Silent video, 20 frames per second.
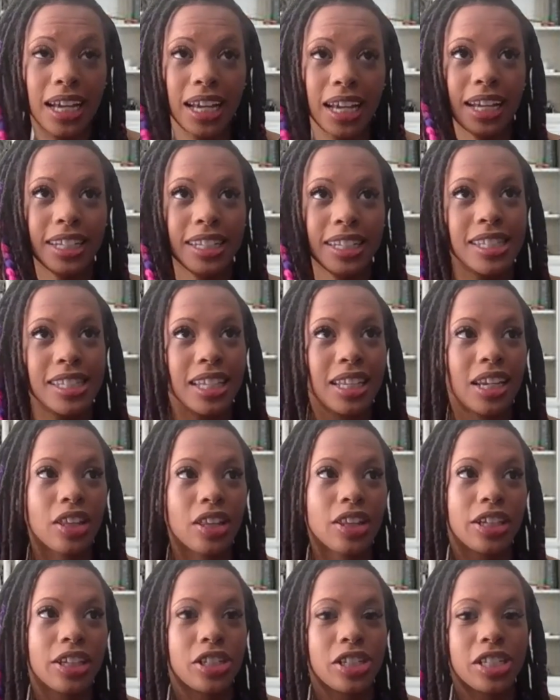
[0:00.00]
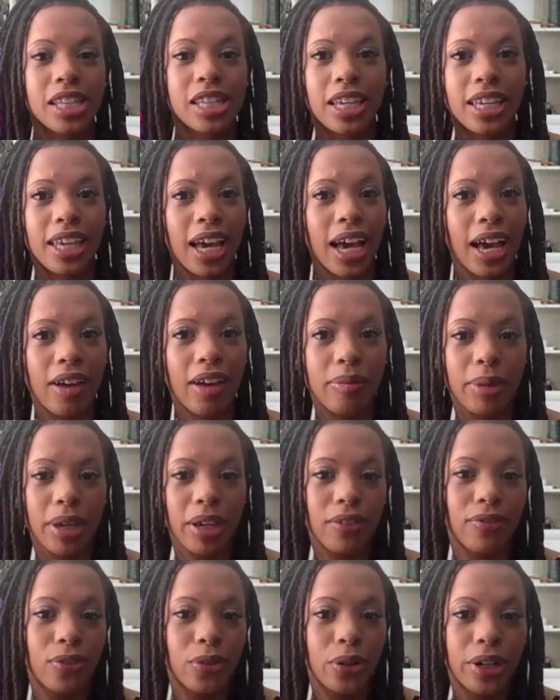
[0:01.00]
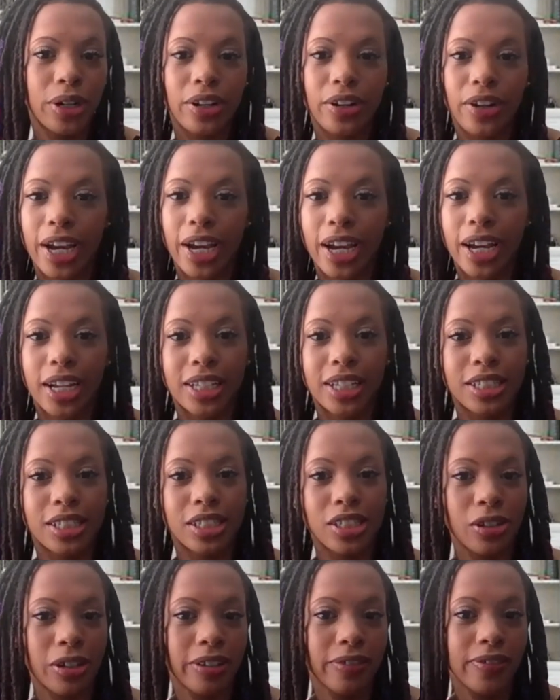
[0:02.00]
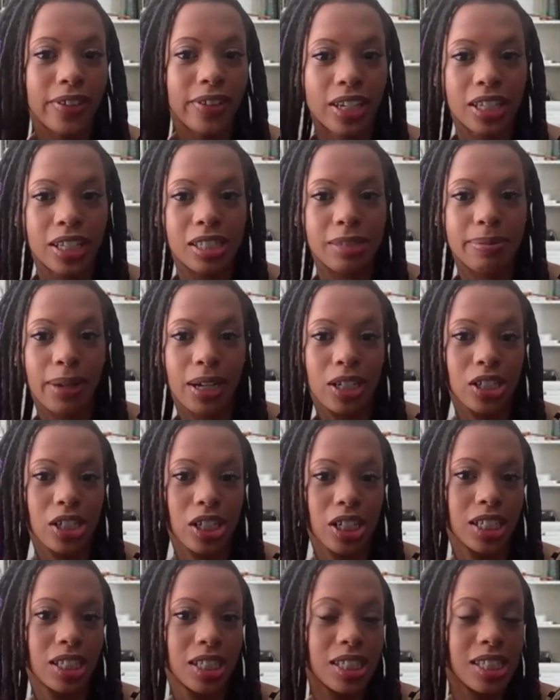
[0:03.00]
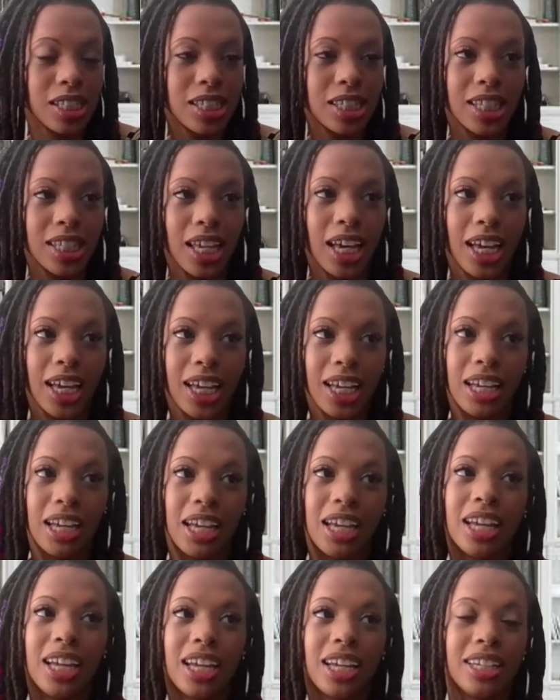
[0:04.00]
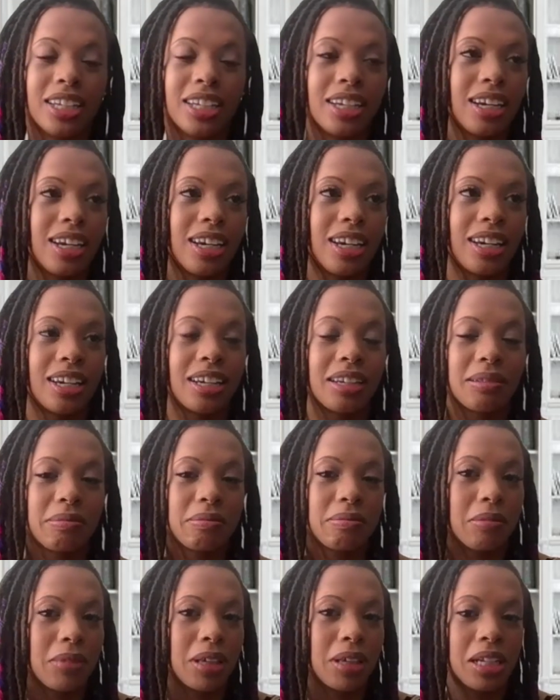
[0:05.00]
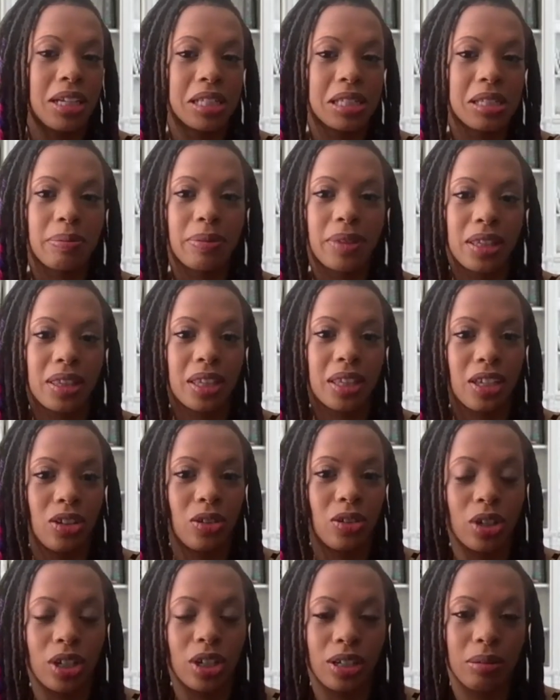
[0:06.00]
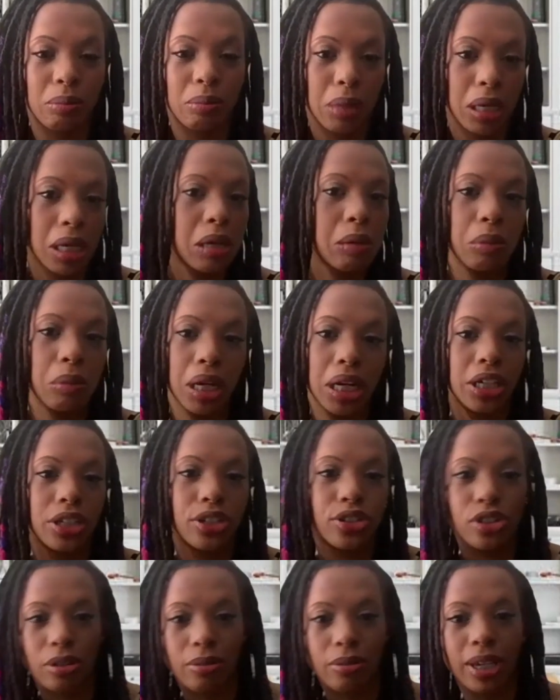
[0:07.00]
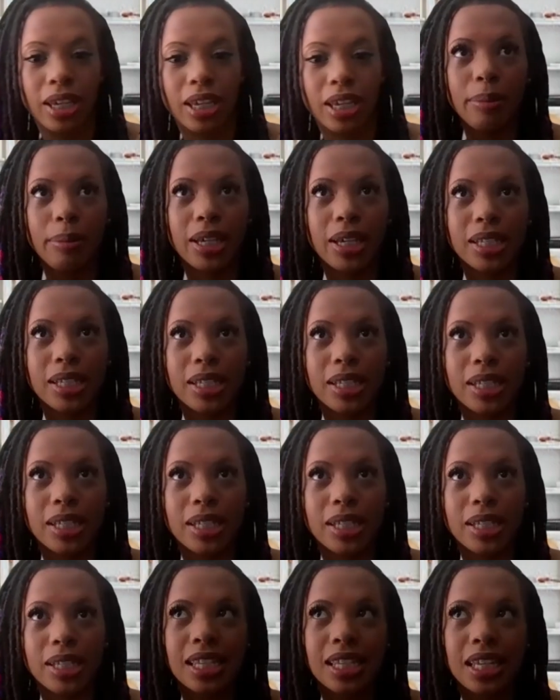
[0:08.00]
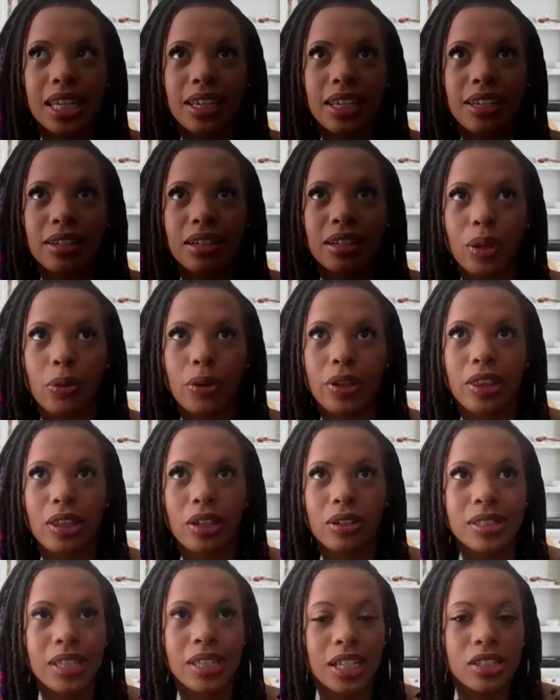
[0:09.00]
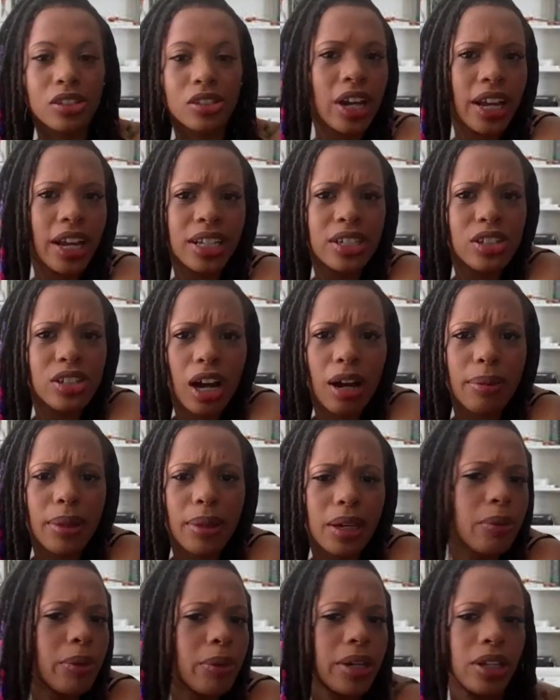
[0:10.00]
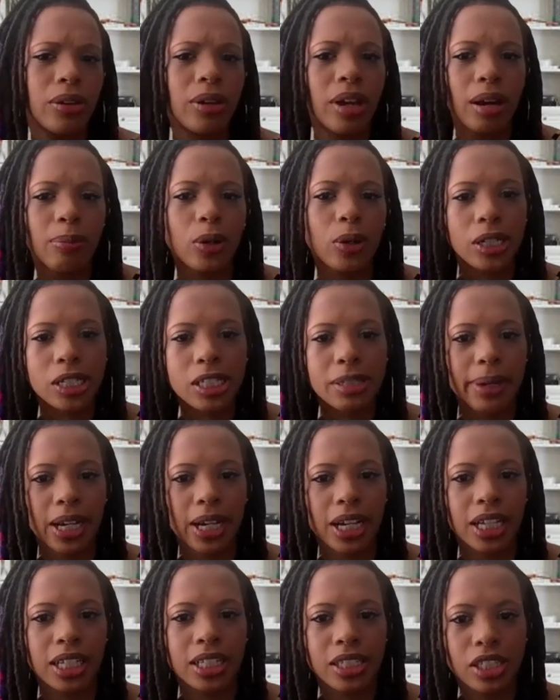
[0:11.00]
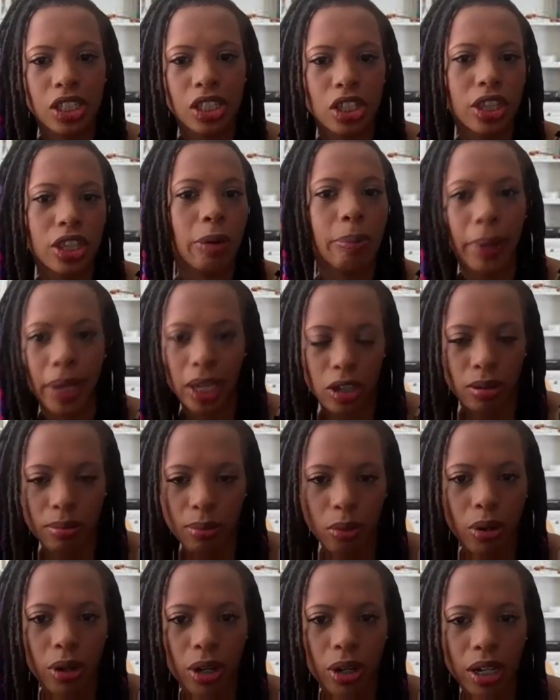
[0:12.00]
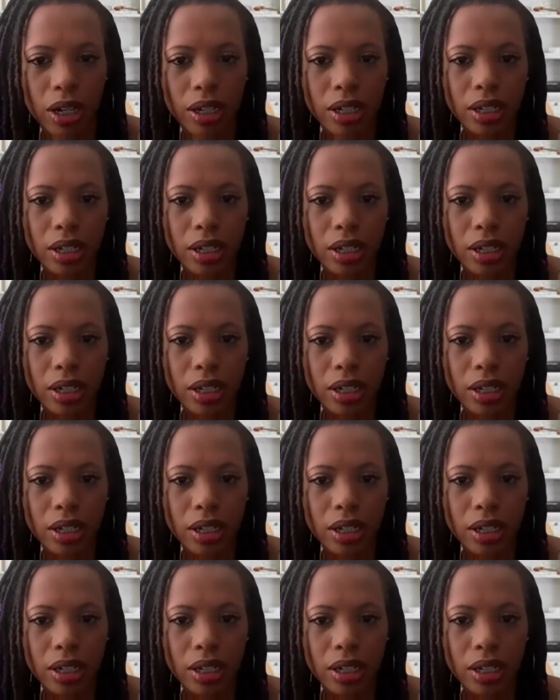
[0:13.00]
I did see another lady, she's like, yeah, I made 4 grand doing field inspections, and it is something that you could make money doing, because it's like with loan signings or any job, like when you get more experience, they'll pay you more,